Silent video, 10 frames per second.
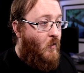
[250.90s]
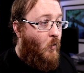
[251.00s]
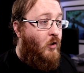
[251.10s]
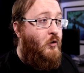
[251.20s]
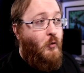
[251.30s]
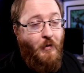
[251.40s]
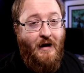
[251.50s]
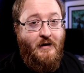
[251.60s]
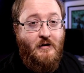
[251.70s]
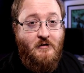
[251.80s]
or no
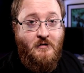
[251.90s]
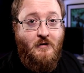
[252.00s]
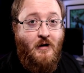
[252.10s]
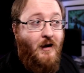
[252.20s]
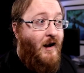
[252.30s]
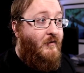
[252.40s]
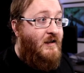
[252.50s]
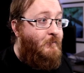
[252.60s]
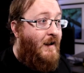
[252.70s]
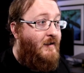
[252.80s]
package. And
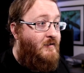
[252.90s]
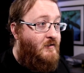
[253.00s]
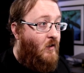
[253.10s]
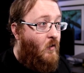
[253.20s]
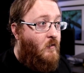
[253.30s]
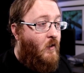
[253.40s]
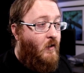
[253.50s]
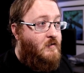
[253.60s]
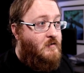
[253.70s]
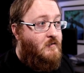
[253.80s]
these packages all
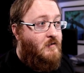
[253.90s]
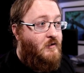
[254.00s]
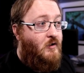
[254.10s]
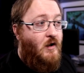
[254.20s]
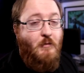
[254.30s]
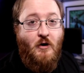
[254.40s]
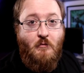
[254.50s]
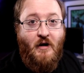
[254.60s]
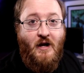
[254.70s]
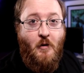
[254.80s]
cost a certain amount of
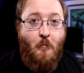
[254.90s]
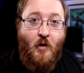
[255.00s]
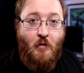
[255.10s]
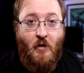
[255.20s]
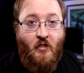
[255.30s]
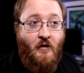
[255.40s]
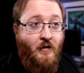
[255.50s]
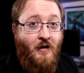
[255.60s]
money per month,